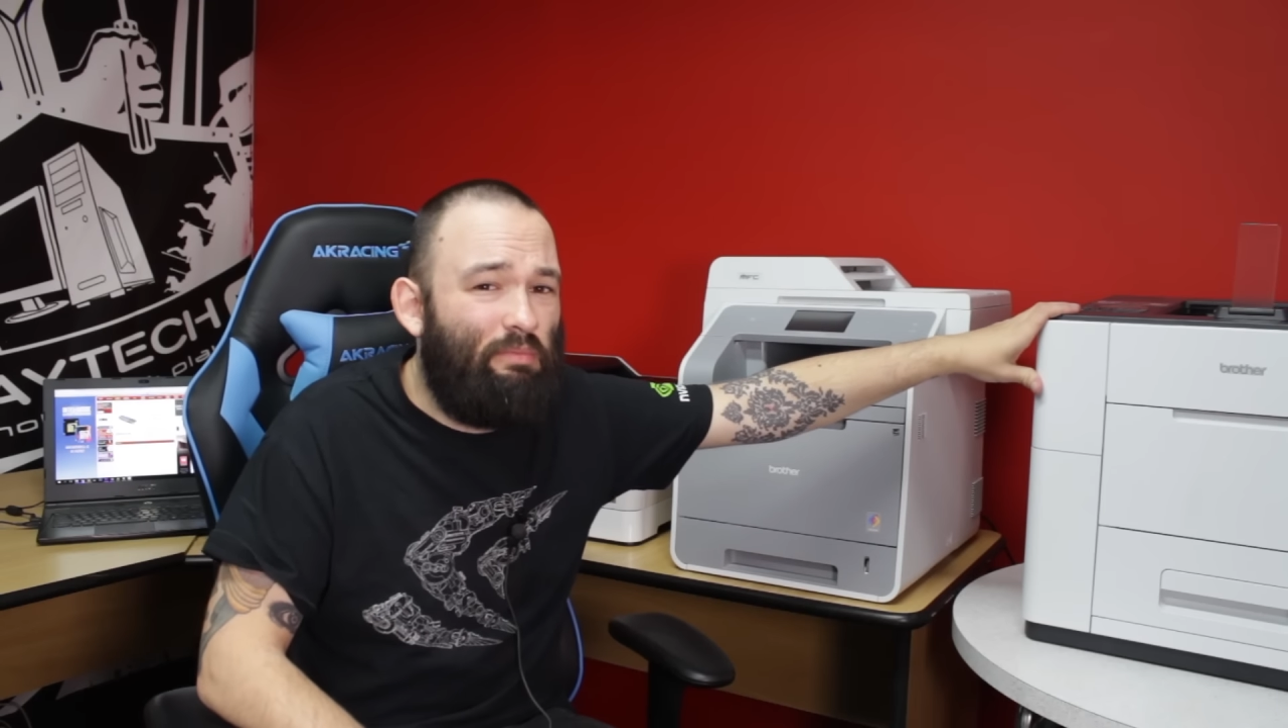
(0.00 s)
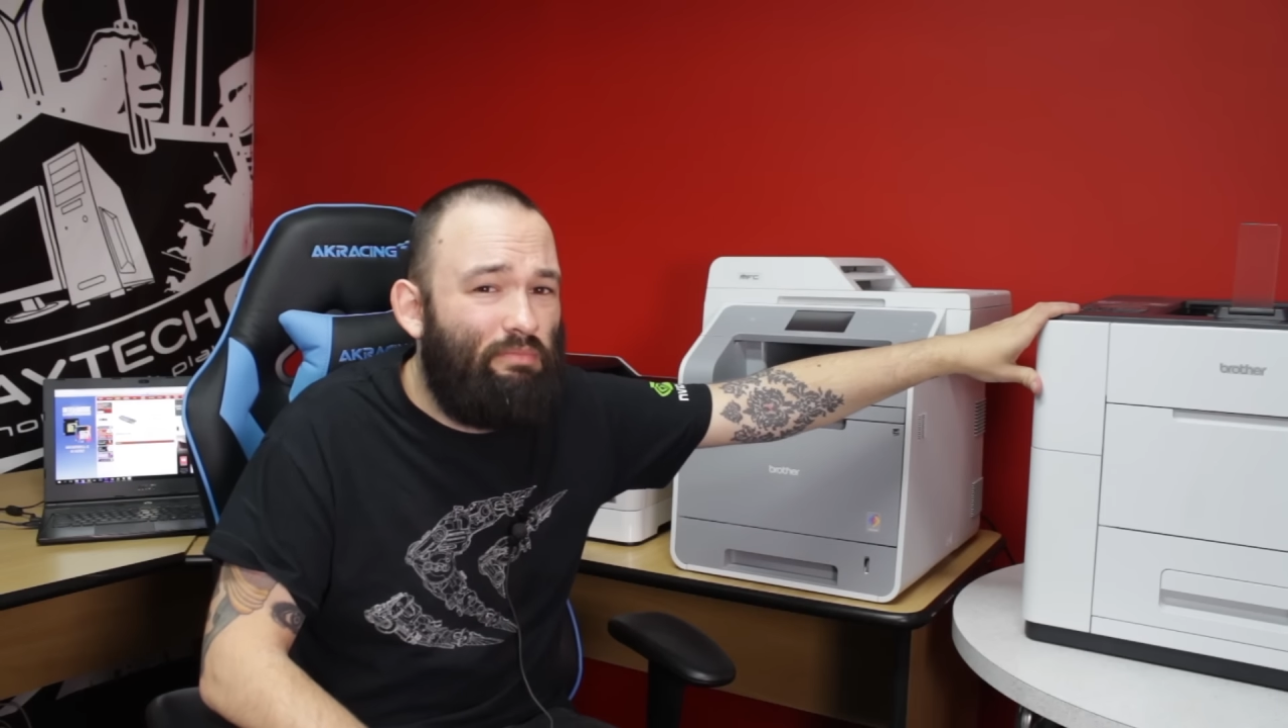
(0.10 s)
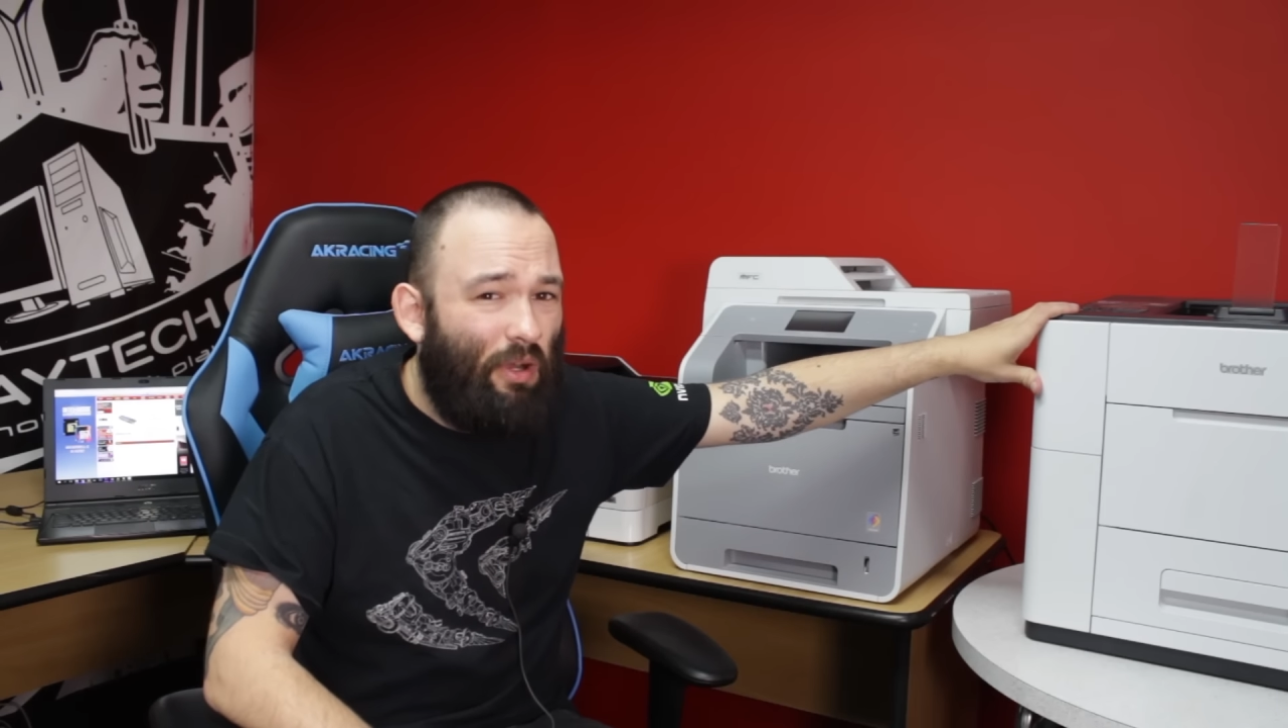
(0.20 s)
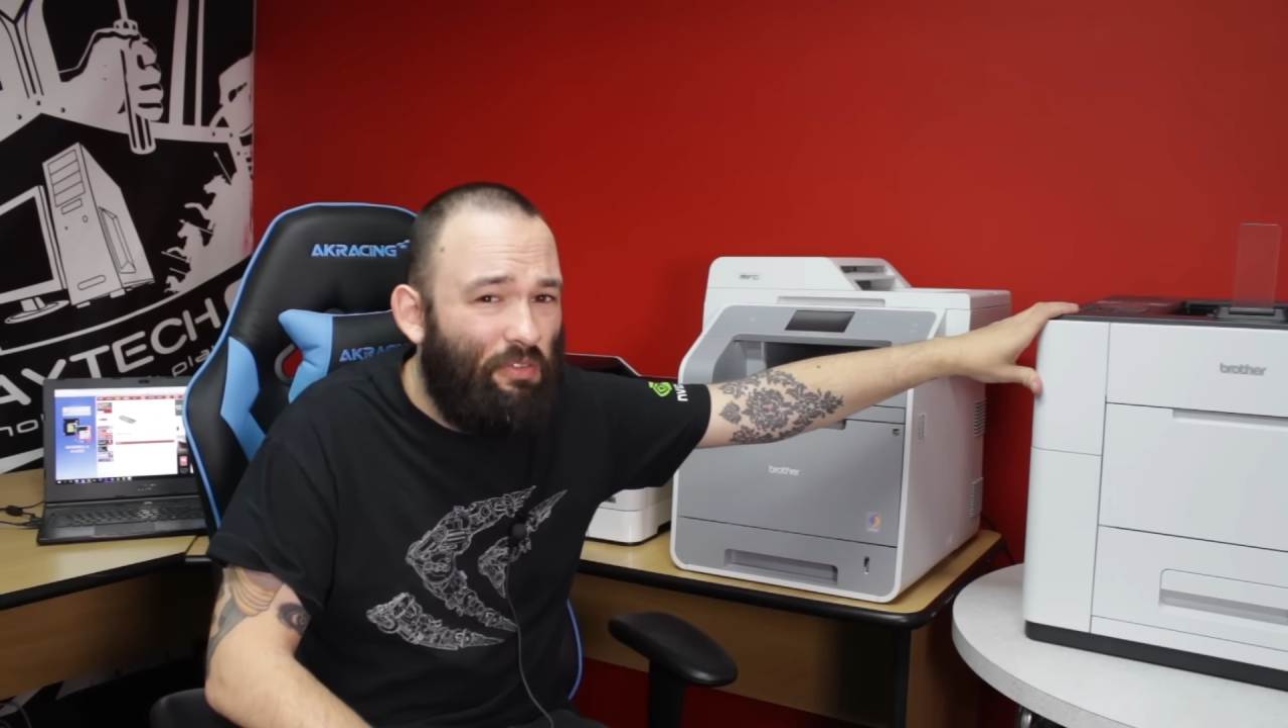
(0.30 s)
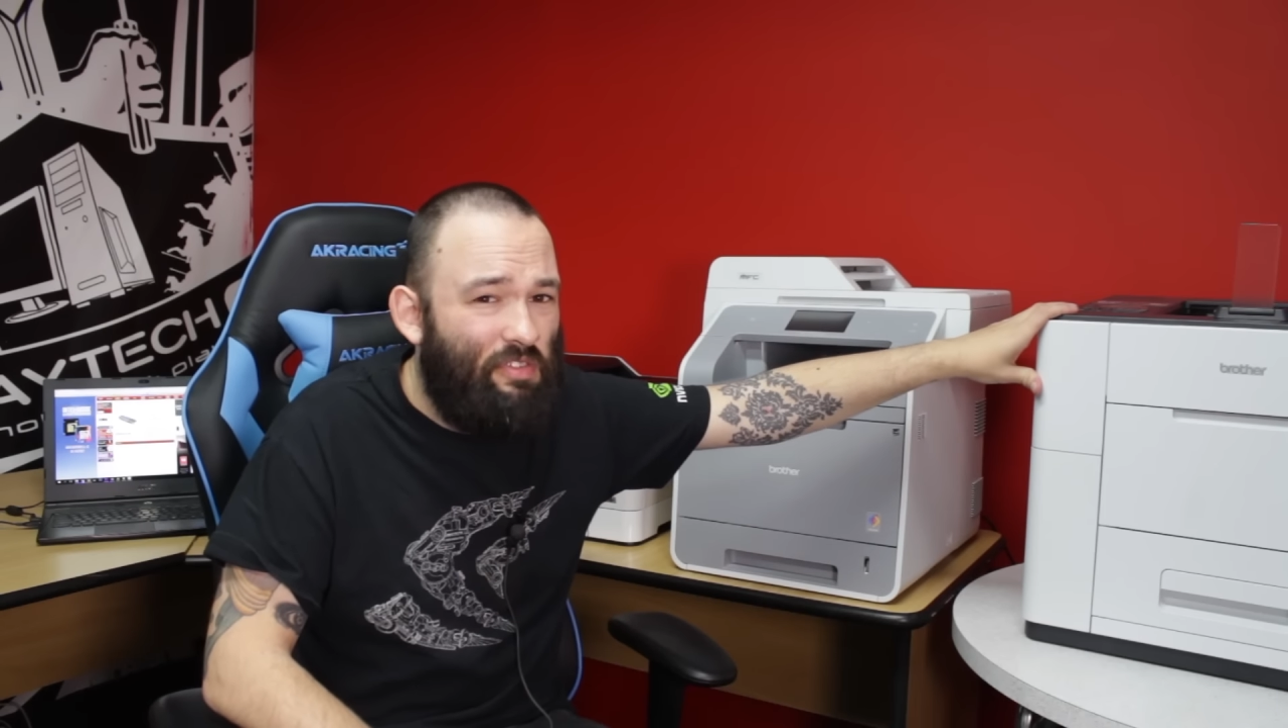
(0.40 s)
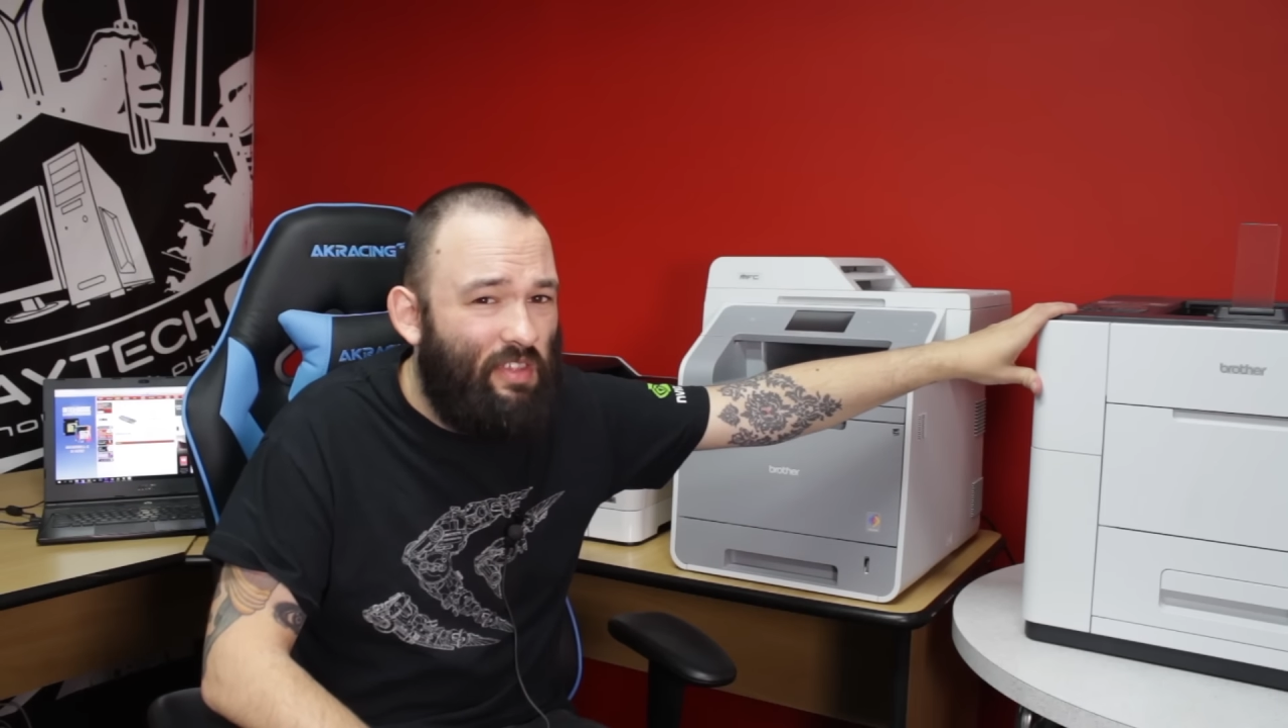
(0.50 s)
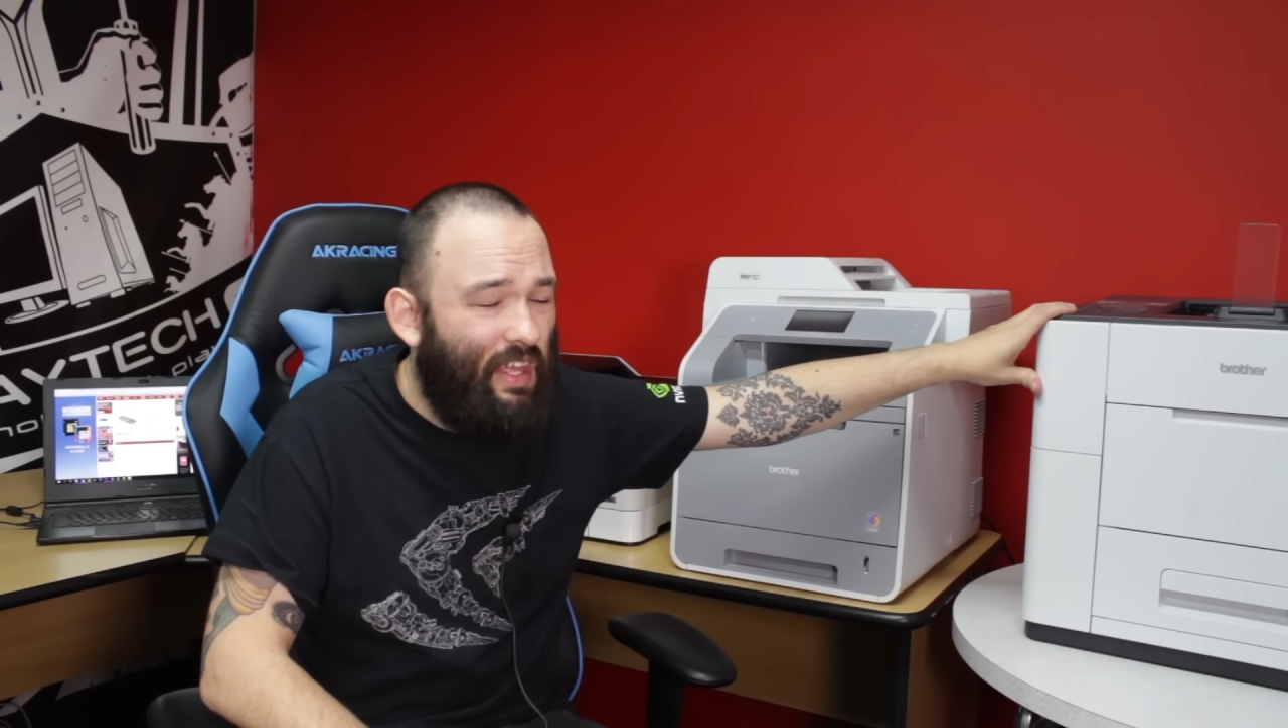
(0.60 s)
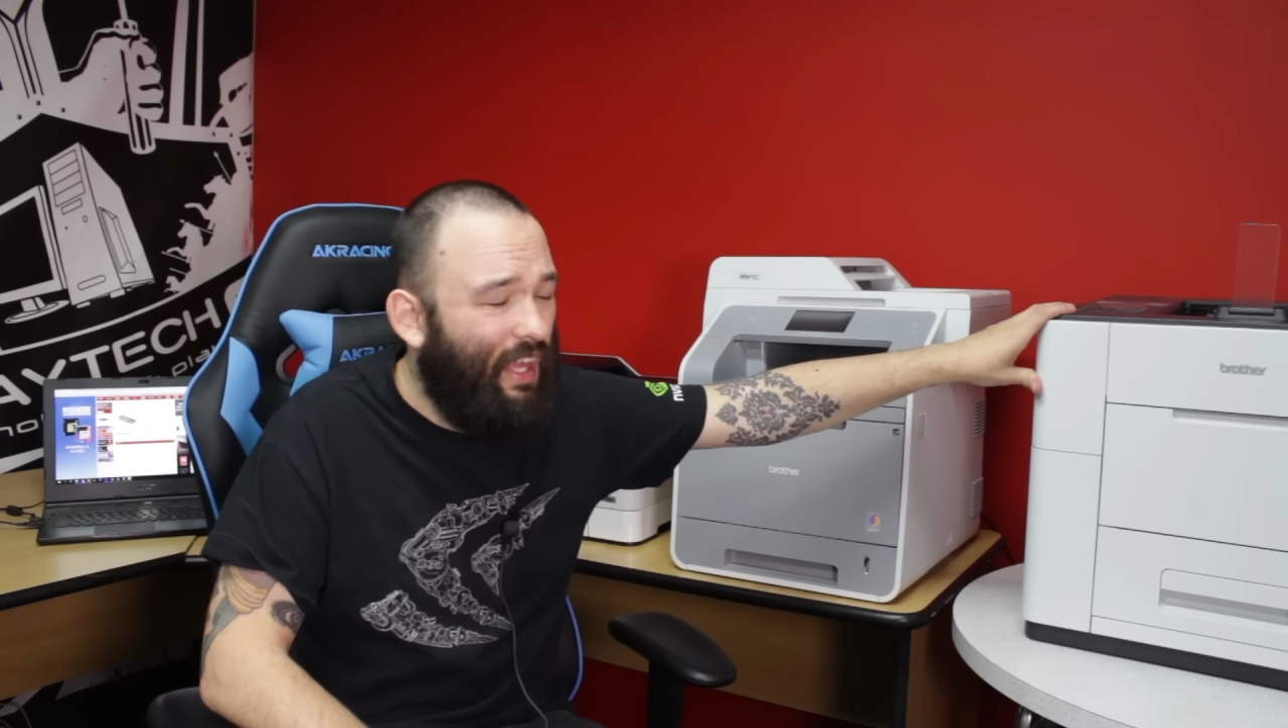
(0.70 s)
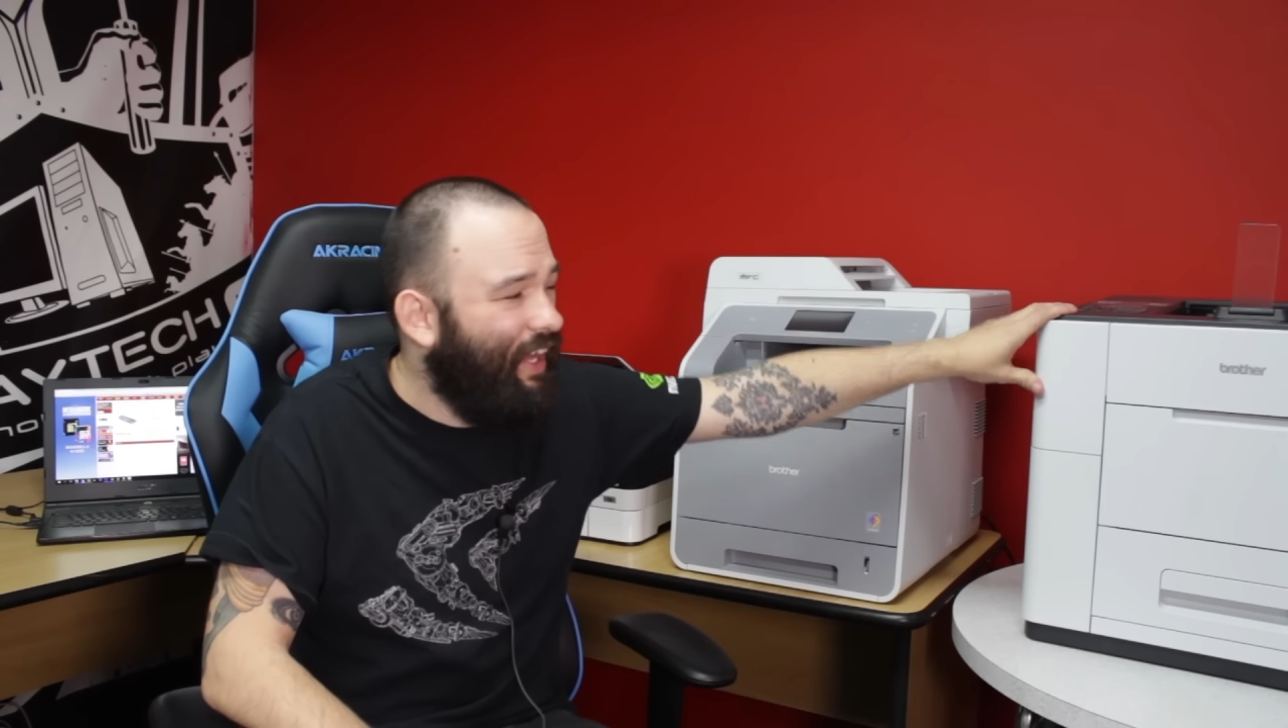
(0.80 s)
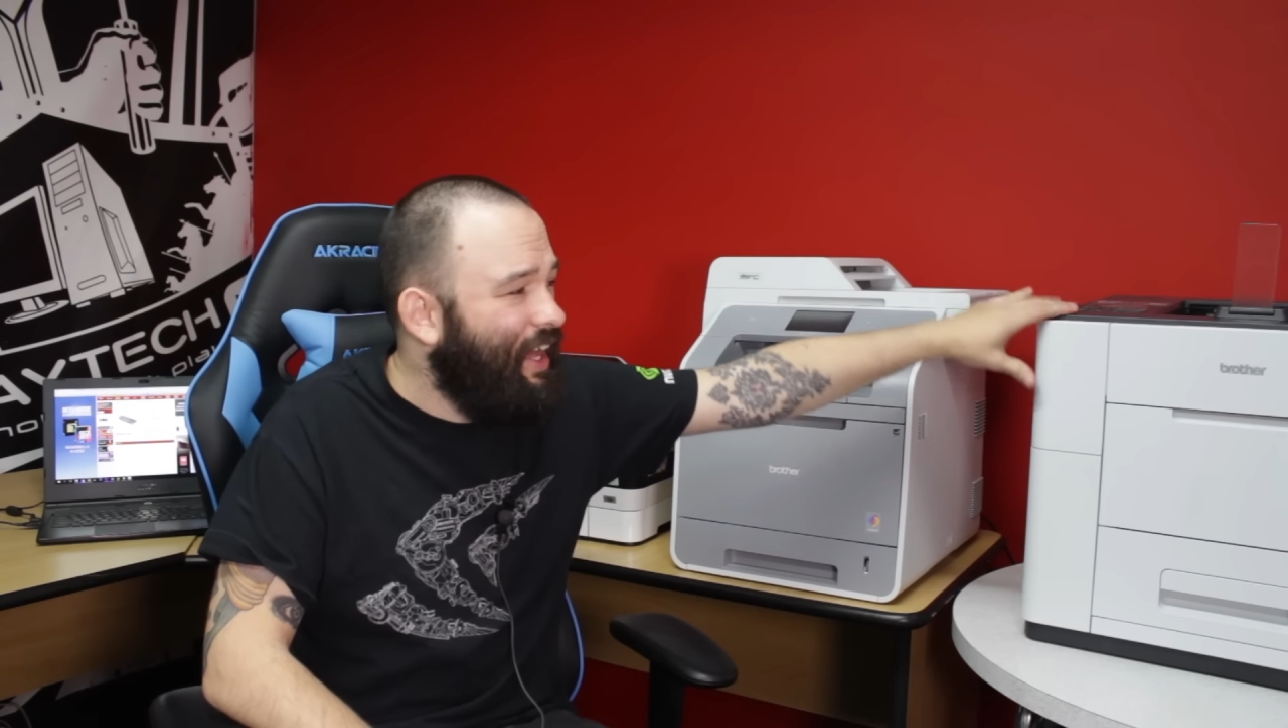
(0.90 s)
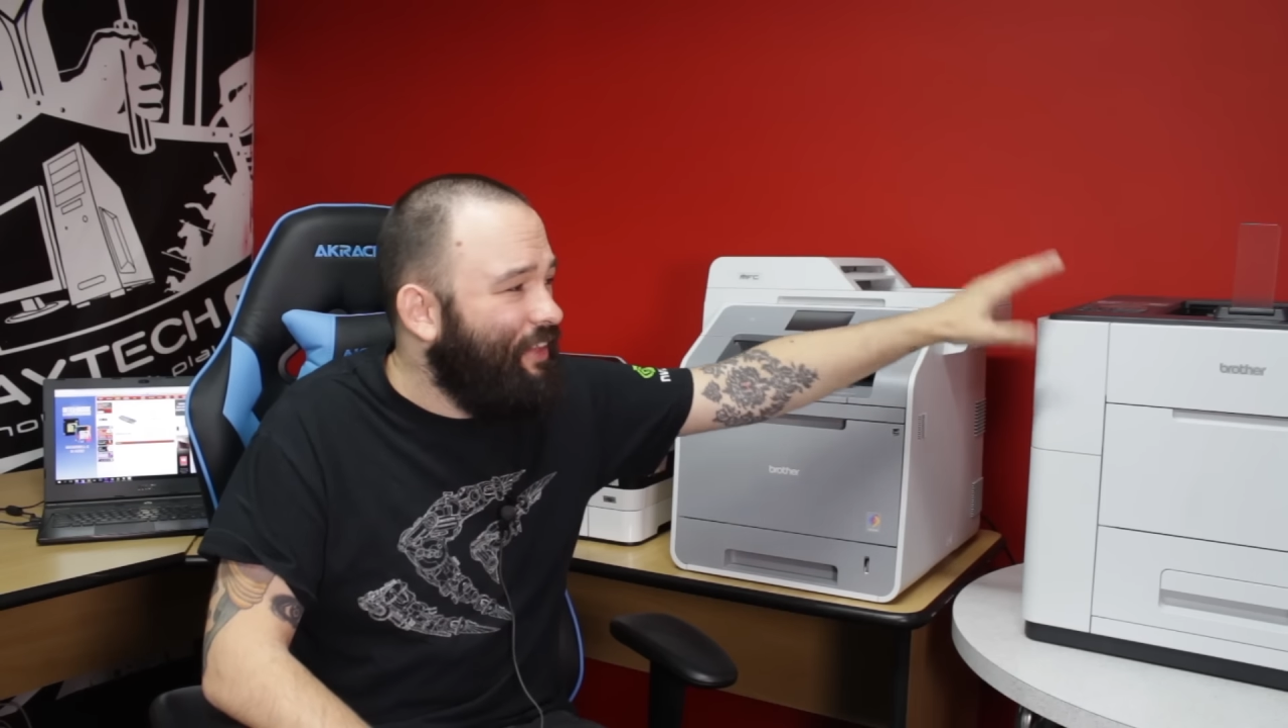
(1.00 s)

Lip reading: monster here.